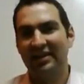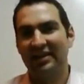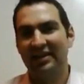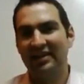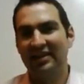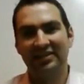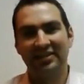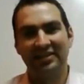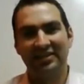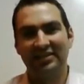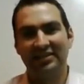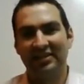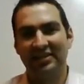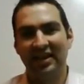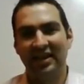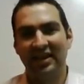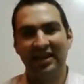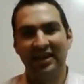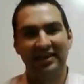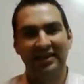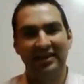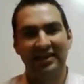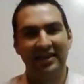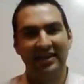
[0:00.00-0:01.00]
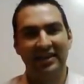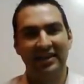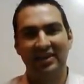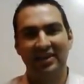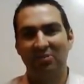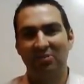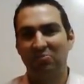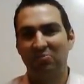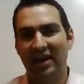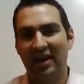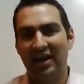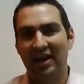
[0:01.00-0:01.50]
just kind of get their
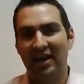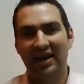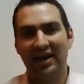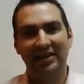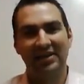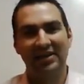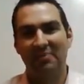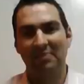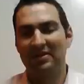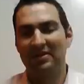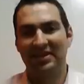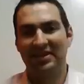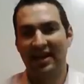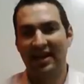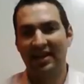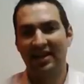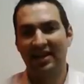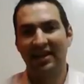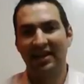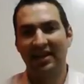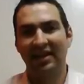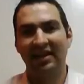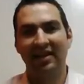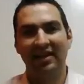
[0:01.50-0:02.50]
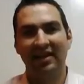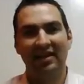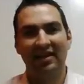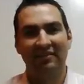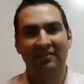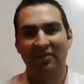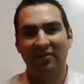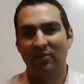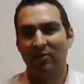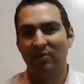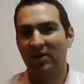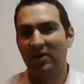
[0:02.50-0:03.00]
product up and selling
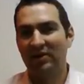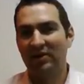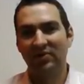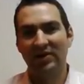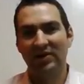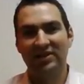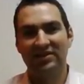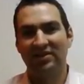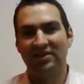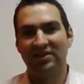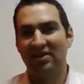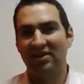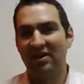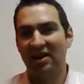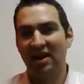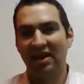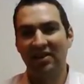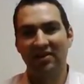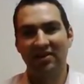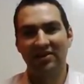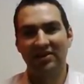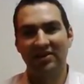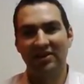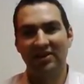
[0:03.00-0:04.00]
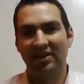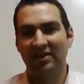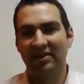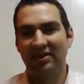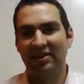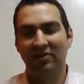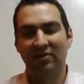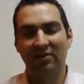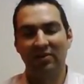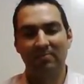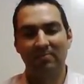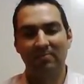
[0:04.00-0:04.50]
for one reason or another.
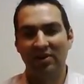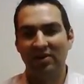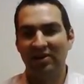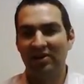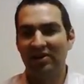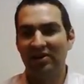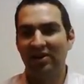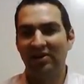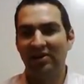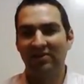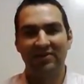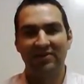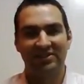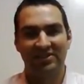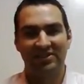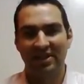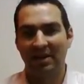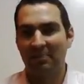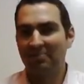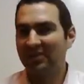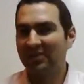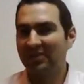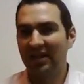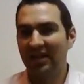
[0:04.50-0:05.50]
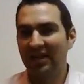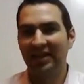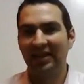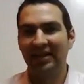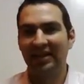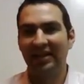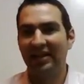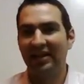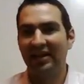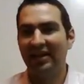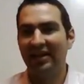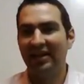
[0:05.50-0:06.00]
They were mulling over something,
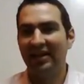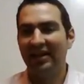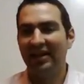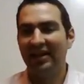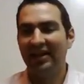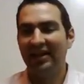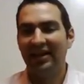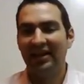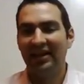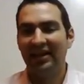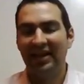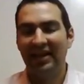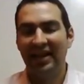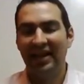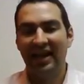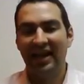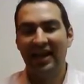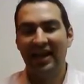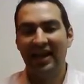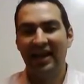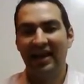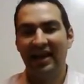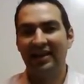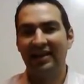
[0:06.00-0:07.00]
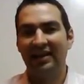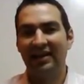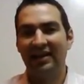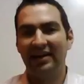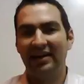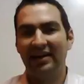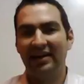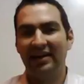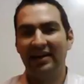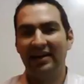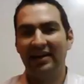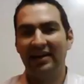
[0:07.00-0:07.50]
and
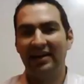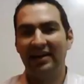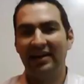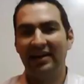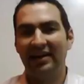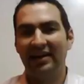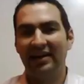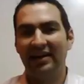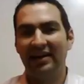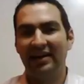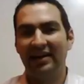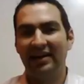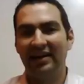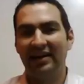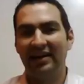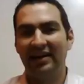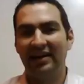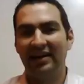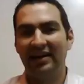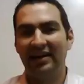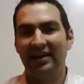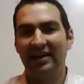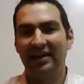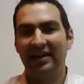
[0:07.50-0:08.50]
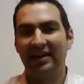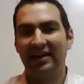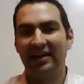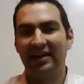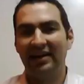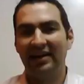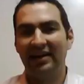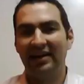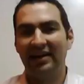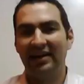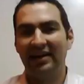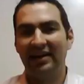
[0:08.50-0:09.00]
that
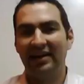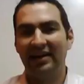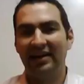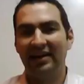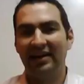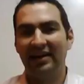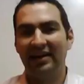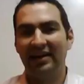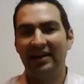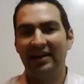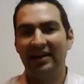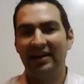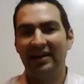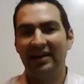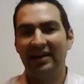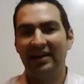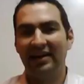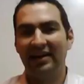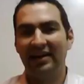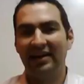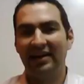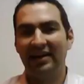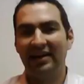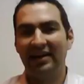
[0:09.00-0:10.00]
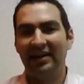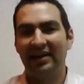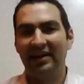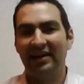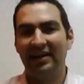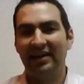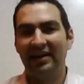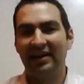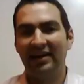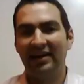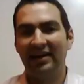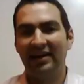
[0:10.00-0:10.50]
I can clearly separate the
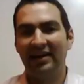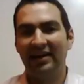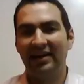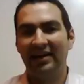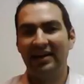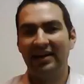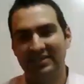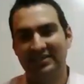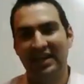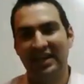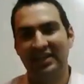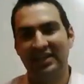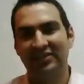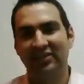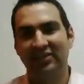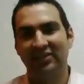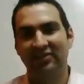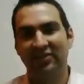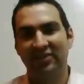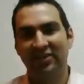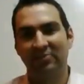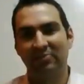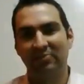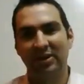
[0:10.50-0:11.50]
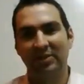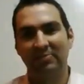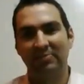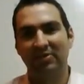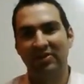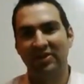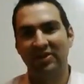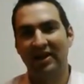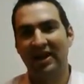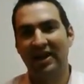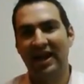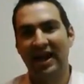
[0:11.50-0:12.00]
people that have been successful from the
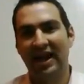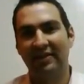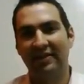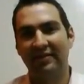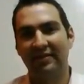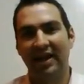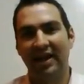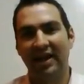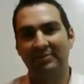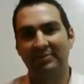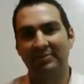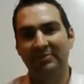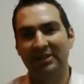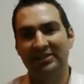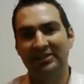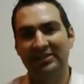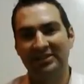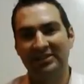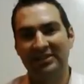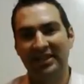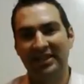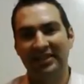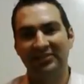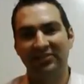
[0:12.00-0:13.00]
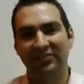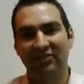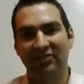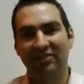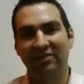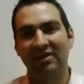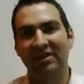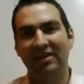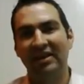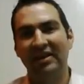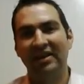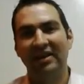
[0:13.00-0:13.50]
people that have not been
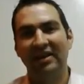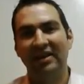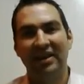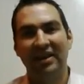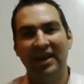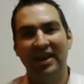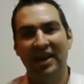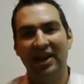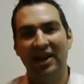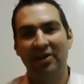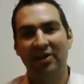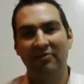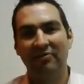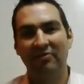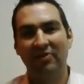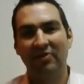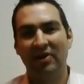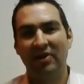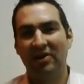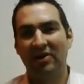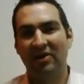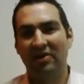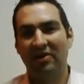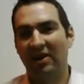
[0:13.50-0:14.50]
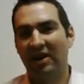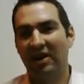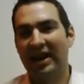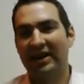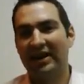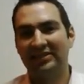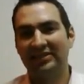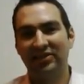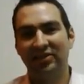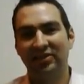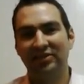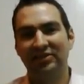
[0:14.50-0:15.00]
successful, as
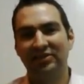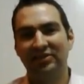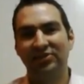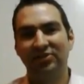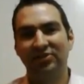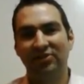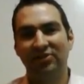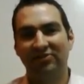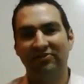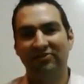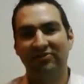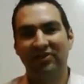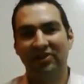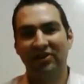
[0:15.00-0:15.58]
those who've